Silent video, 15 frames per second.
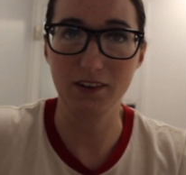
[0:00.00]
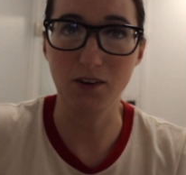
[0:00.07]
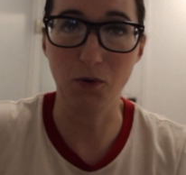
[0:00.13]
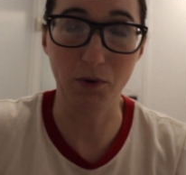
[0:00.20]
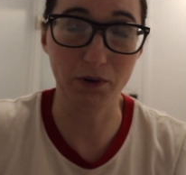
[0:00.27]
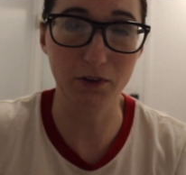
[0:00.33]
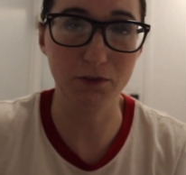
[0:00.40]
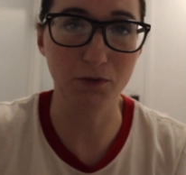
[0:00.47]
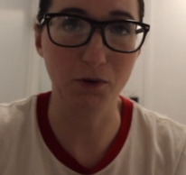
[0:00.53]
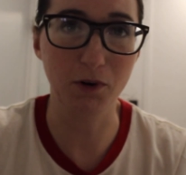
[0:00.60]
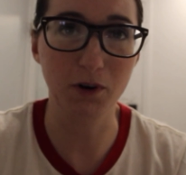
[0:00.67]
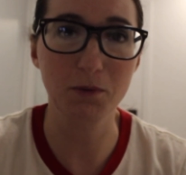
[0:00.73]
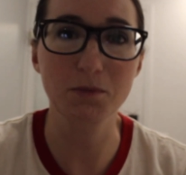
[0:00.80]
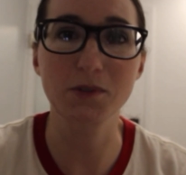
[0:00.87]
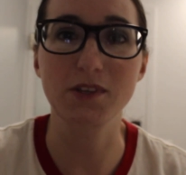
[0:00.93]
order
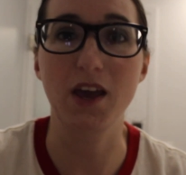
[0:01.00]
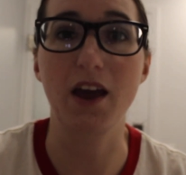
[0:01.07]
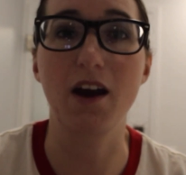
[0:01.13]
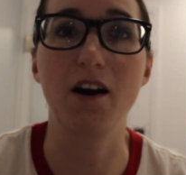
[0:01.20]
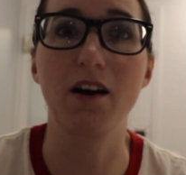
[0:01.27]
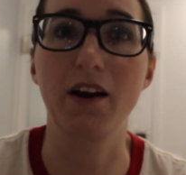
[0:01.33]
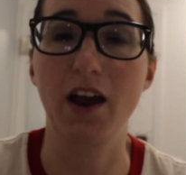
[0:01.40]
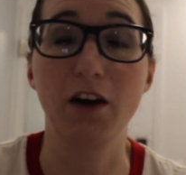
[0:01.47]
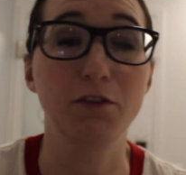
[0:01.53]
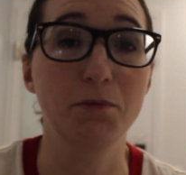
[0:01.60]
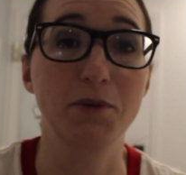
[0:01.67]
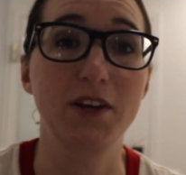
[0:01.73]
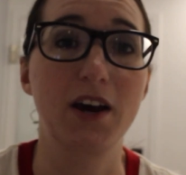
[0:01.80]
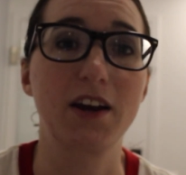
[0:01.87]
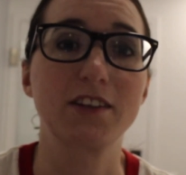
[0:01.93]
forms are
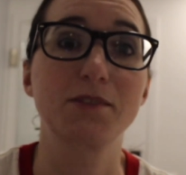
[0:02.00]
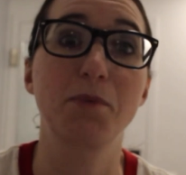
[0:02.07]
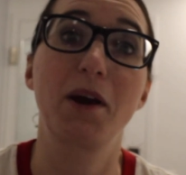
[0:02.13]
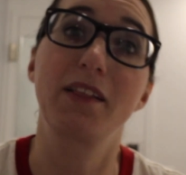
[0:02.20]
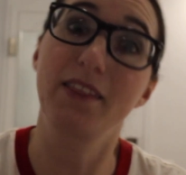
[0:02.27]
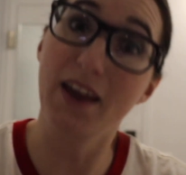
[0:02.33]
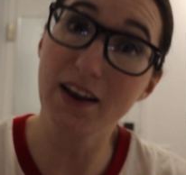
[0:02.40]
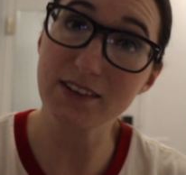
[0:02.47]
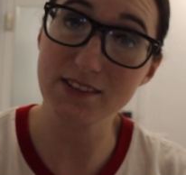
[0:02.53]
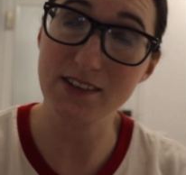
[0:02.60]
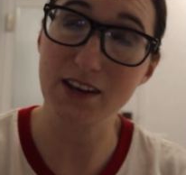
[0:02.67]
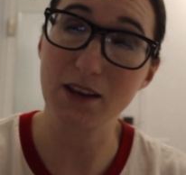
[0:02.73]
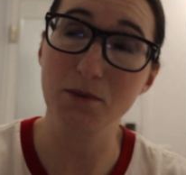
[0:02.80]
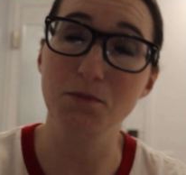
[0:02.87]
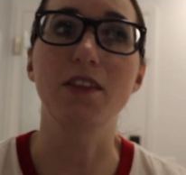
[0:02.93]
alphabetized by last name.